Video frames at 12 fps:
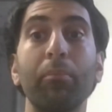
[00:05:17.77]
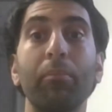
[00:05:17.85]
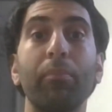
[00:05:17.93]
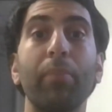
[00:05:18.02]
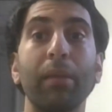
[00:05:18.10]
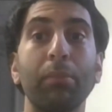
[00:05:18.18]

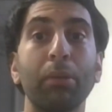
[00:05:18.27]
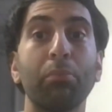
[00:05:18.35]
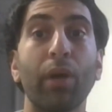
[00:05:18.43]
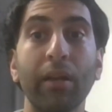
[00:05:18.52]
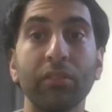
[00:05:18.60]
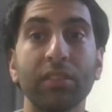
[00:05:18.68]
baby
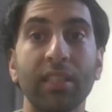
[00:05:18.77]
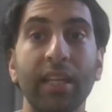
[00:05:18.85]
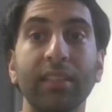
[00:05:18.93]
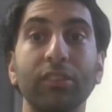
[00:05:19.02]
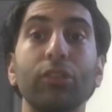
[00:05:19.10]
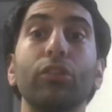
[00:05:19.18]
brown
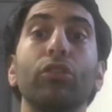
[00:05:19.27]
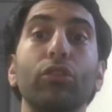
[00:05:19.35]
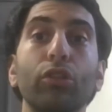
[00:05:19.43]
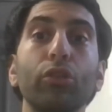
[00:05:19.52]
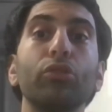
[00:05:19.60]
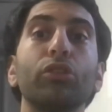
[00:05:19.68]
snakes
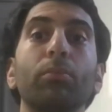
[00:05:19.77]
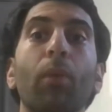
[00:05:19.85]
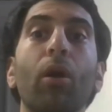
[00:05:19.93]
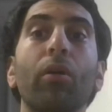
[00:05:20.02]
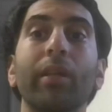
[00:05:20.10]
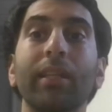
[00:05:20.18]
too
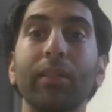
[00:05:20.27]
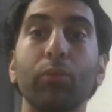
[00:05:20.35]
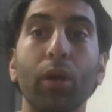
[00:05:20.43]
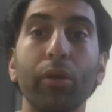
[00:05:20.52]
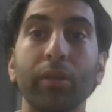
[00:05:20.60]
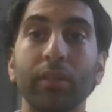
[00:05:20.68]
small to eat
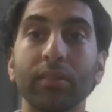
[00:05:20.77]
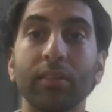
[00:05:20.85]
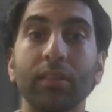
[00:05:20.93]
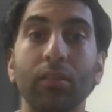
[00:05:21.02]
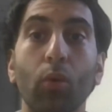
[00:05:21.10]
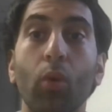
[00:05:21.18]

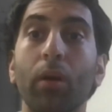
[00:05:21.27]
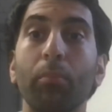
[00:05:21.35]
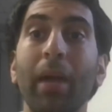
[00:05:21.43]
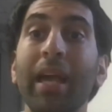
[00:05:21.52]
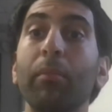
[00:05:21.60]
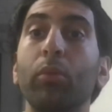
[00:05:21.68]
rodents or
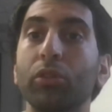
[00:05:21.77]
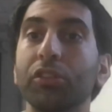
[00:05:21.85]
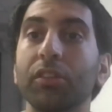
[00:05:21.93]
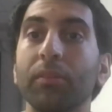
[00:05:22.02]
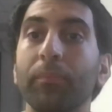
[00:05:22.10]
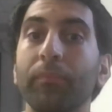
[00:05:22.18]

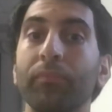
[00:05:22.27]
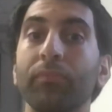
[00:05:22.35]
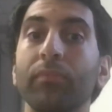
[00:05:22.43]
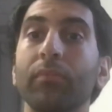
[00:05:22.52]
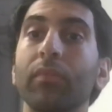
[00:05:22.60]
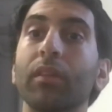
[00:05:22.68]
mammals.
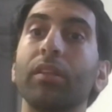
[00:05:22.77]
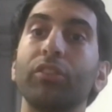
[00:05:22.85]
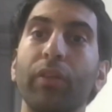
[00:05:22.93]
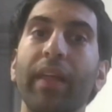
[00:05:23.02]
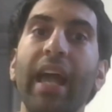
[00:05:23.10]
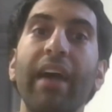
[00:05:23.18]

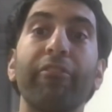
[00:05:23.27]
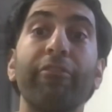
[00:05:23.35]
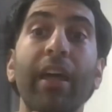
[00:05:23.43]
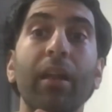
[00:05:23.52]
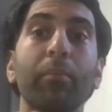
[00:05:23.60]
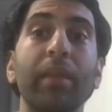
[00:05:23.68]
So they have
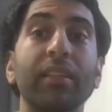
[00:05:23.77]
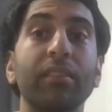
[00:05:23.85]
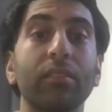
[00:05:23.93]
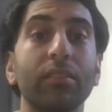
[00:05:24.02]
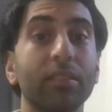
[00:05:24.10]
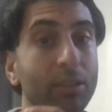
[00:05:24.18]
venom that's
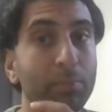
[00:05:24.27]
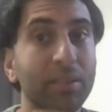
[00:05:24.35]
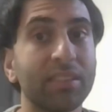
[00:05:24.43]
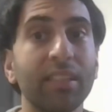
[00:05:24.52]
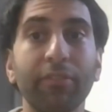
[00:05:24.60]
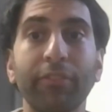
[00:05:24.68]

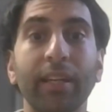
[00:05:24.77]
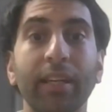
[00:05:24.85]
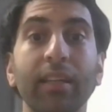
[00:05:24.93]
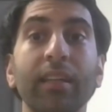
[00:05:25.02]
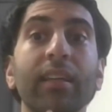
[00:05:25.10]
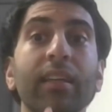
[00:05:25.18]

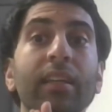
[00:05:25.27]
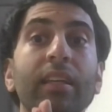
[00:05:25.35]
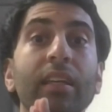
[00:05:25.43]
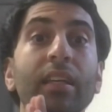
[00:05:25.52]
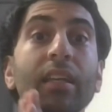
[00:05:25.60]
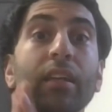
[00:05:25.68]
specific
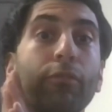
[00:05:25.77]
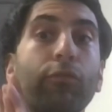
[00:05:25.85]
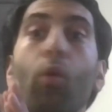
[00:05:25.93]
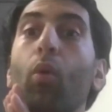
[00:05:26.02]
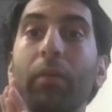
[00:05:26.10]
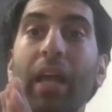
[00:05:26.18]

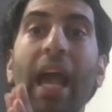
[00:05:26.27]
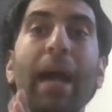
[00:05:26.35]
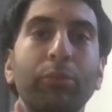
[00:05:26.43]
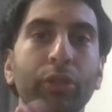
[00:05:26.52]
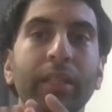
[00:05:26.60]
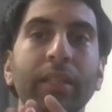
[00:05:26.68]
for
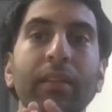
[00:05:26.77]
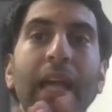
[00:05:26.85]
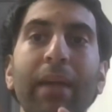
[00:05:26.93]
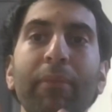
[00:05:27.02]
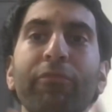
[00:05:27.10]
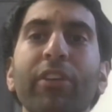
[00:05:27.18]
capturing
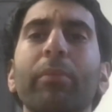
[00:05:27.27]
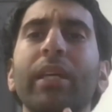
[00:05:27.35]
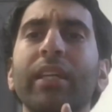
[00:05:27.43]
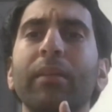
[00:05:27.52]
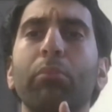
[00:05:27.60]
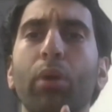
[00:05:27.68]

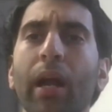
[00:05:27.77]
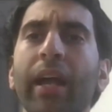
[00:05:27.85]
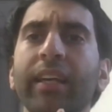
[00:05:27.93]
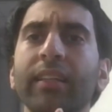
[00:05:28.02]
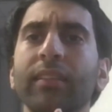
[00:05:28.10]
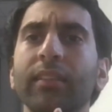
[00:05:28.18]
amphibian
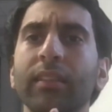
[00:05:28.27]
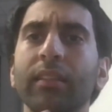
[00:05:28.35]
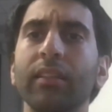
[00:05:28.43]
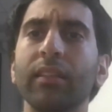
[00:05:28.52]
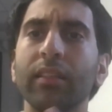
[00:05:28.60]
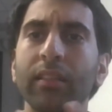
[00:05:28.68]
prey,
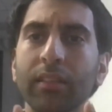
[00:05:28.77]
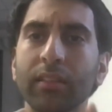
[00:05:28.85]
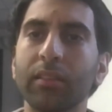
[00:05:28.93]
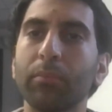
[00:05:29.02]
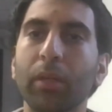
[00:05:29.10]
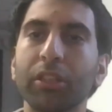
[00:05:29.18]

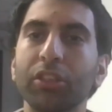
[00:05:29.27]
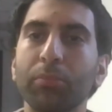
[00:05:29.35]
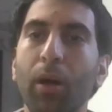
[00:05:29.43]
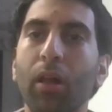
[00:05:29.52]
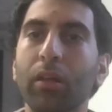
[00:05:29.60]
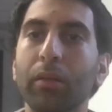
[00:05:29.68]
much
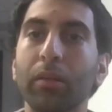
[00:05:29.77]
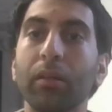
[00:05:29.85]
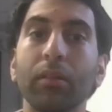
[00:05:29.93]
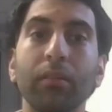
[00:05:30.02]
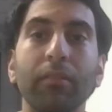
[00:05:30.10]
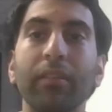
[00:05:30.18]
smaller
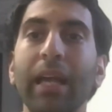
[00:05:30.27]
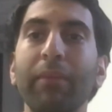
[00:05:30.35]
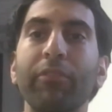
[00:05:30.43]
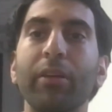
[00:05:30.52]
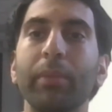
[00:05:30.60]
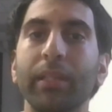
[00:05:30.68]

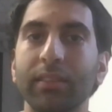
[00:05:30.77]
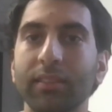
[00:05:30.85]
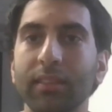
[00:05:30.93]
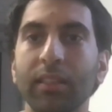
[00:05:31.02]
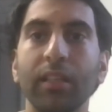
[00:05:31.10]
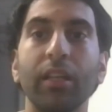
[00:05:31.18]

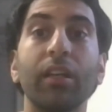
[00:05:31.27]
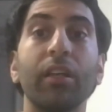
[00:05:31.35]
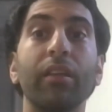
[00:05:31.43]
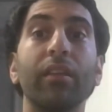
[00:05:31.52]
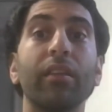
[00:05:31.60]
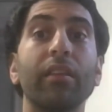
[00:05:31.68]
amphibians.
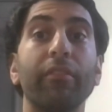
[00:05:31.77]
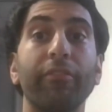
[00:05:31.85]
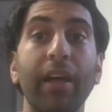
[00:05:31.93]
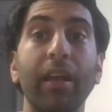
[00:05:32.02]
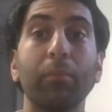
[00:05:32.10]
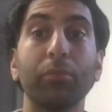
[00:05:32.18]
The
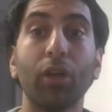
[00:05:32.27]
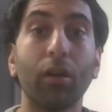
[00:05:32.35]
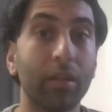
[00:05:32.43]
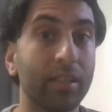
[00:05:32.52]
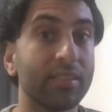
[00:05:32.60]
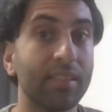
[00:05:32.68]
venom
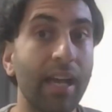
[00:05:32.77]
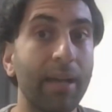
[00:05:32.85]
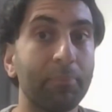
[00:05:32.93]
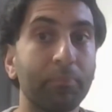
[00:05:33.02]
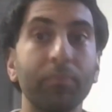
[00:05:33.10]
targets that.